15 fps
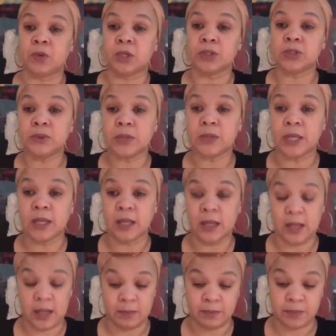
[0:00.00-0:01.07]
are
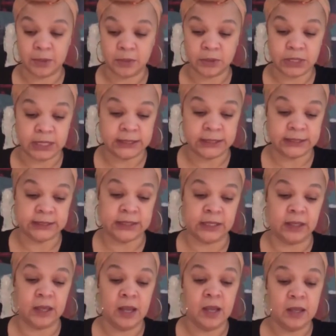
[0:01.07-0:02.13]
looting and protesting